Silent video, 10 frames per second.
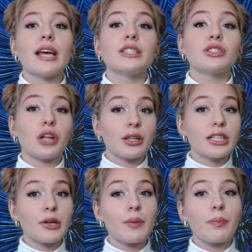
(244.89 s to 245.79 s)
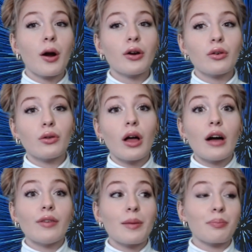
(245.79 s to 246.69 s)
a solitary particle
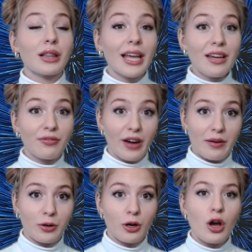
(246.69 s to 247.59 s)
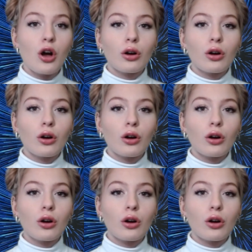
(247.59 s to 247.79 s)
of a plant fiber